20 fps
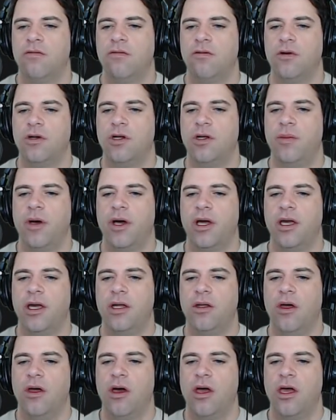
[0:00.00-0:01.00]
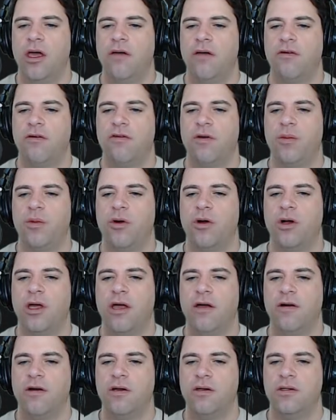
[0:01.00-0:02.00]
for debugging and logging and for reporting
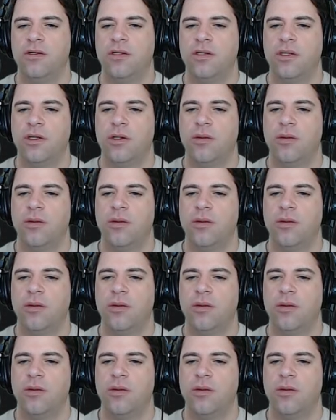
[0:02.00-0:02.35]
errors.